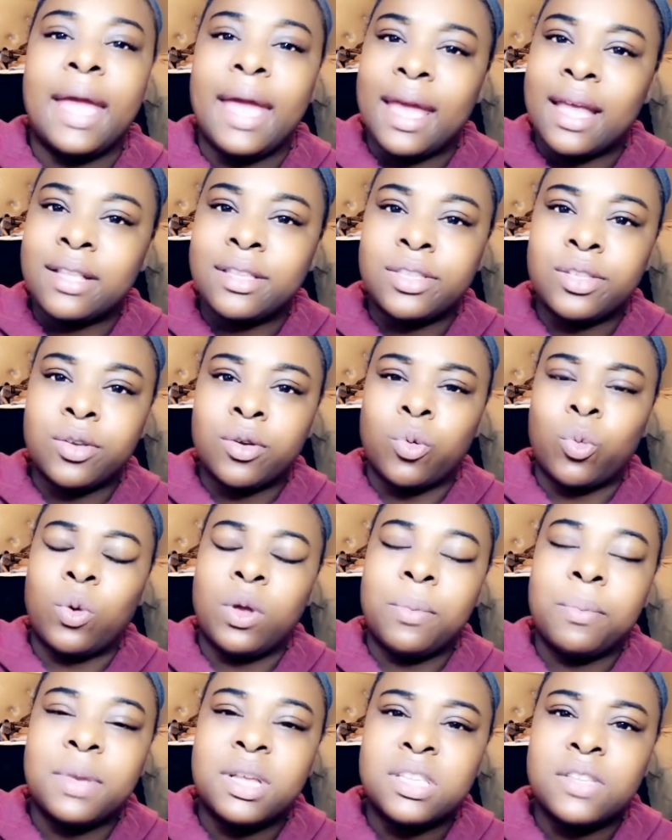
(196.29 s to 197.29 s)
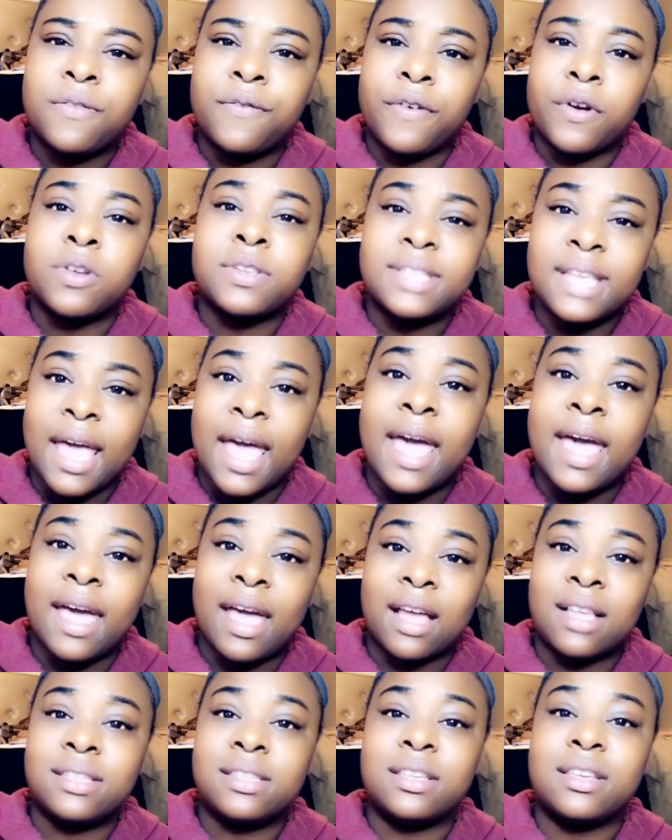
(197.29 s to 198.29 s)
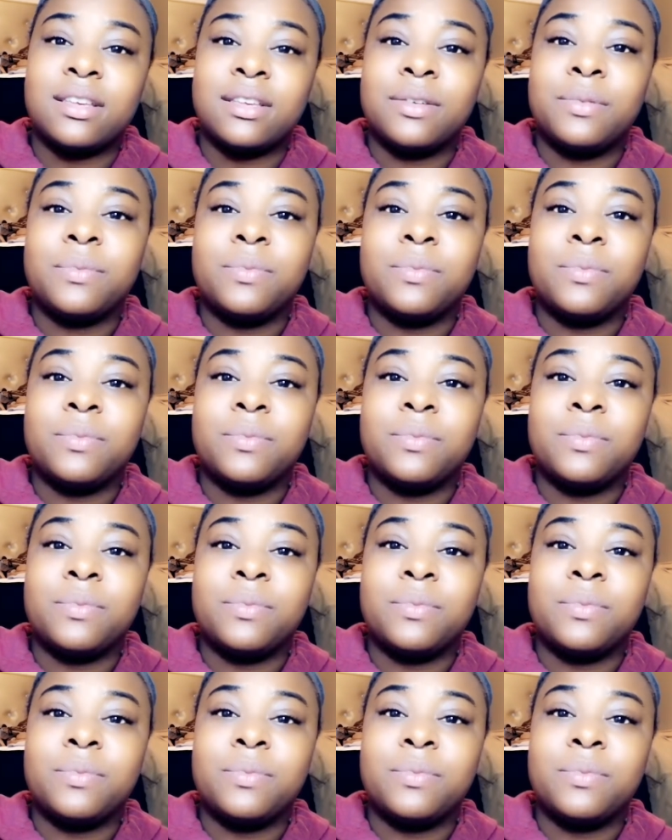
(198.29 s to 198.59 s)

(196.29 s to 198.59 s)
answered, we must first ask.